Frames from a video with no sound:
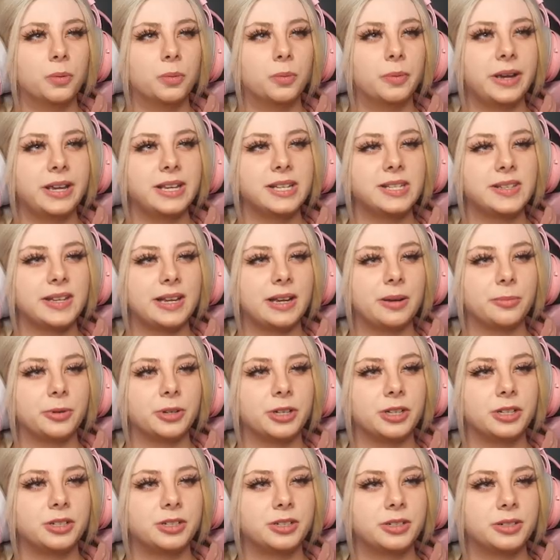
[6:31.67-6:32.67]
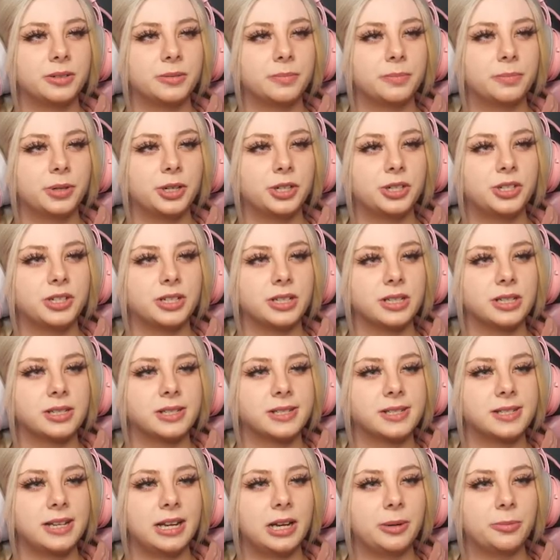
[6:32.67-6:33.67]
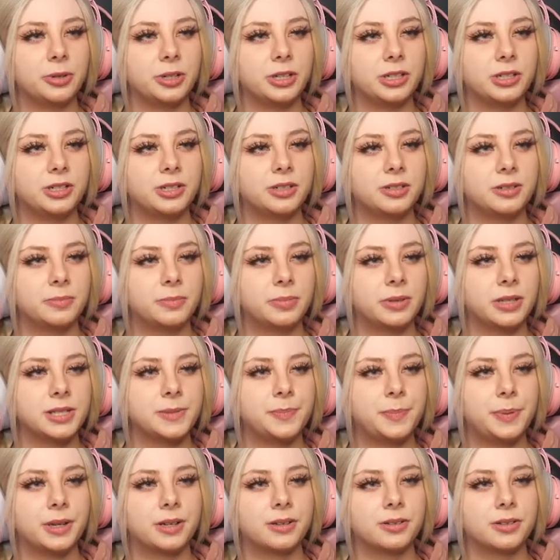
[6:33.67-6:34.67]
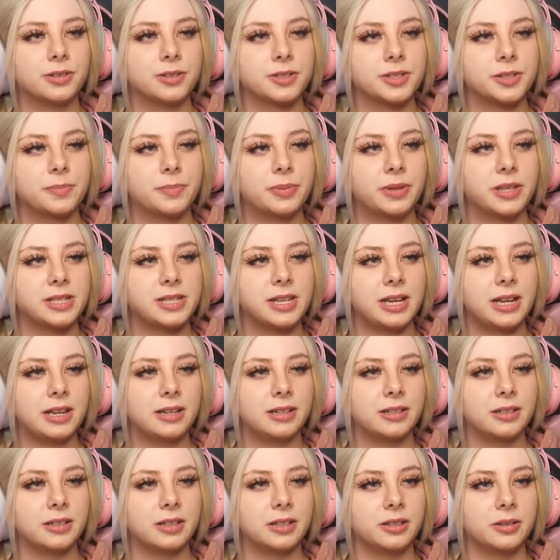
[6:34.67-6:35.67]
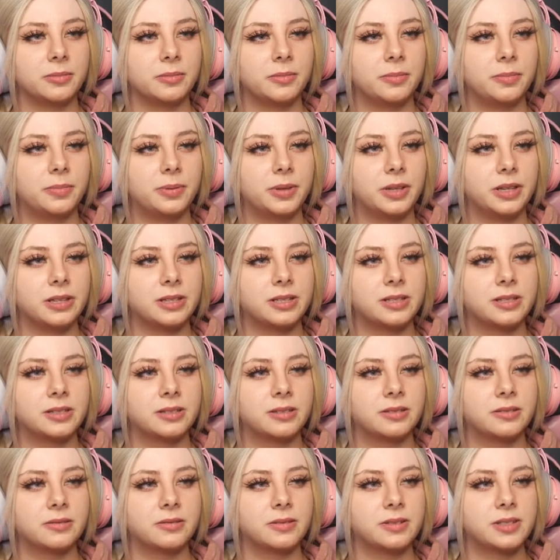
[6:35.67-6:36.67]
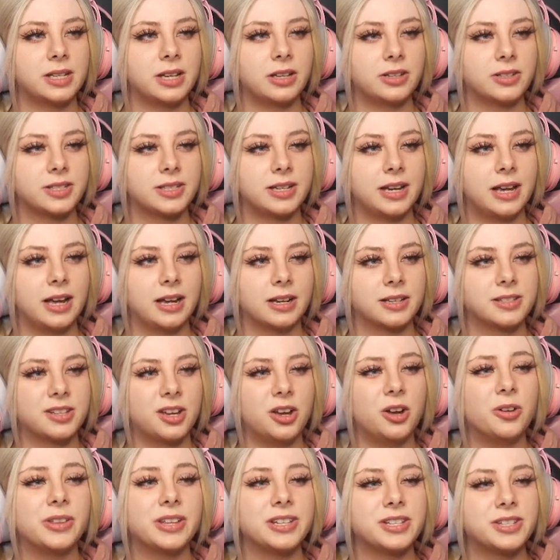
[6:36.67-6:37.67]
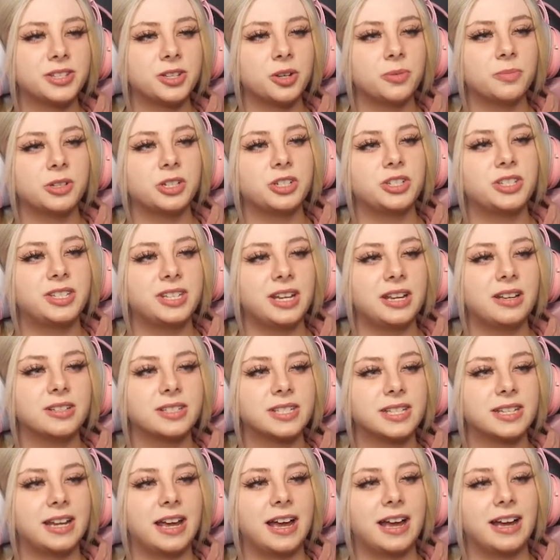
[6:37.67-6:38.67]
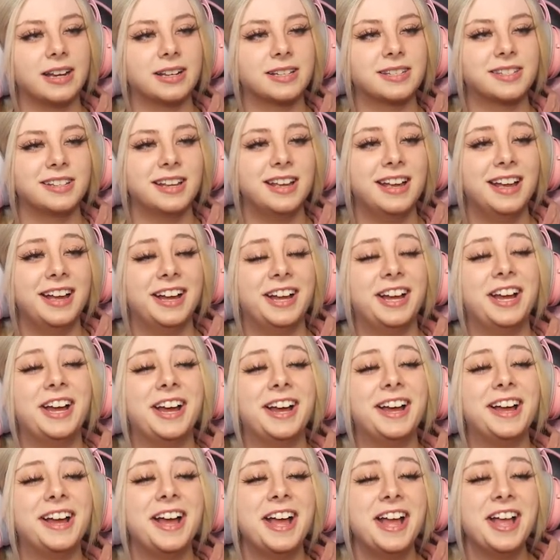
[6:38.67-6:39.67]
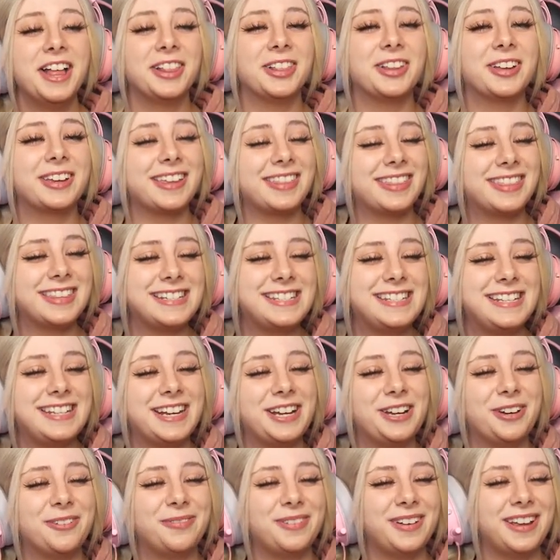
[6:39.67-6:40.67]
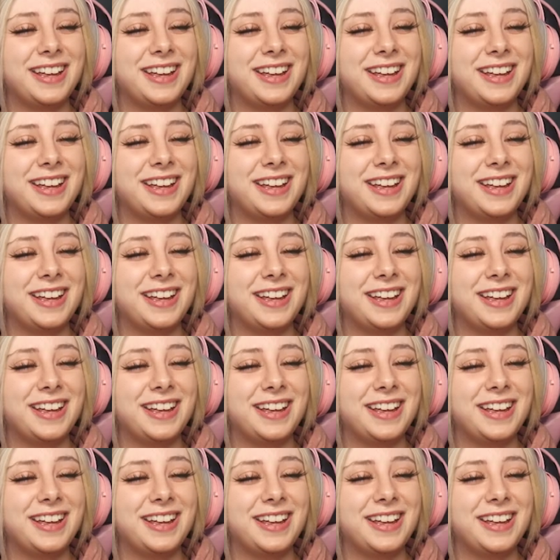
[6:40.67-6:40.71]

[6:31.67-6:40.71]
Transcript: Way sandwich. Purchase. Sandwich. Plus pickles. Plus handling. Plus sales tax. Oh, that's so much sales tax. Look at the tip.